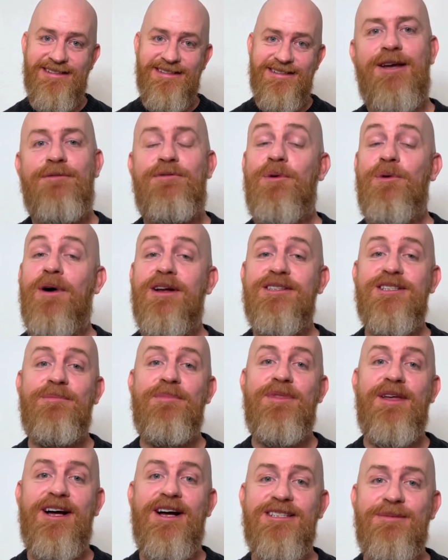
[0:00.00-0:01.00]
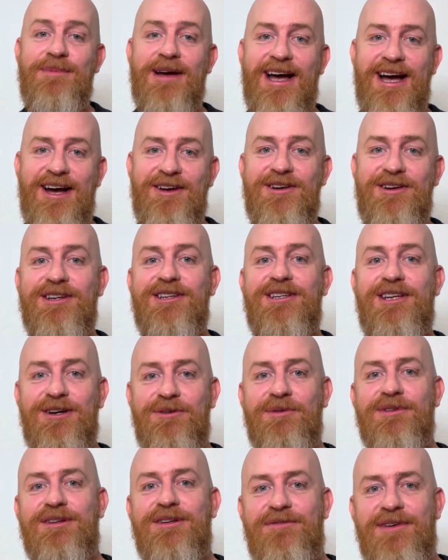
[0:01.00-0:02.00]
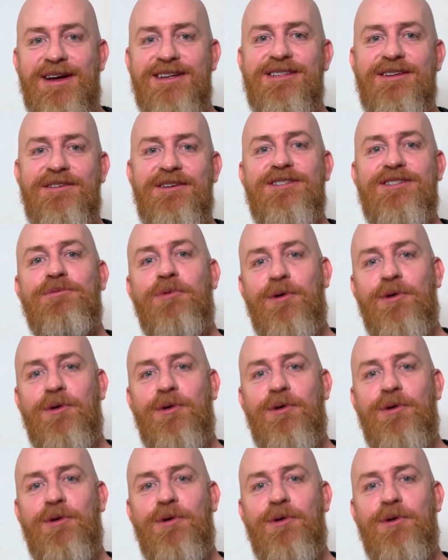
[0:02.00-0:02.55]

If you want some thoughts about how you can deal with defensiveness,